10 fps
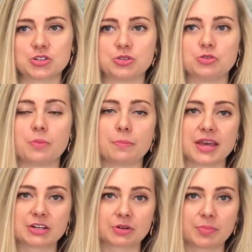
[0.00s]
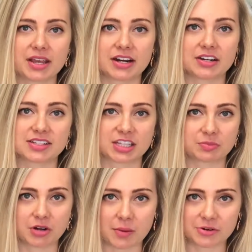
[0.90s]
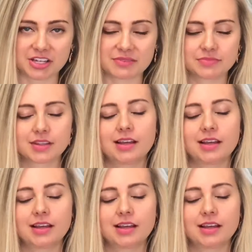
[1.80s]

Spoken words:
to make repairs at the property.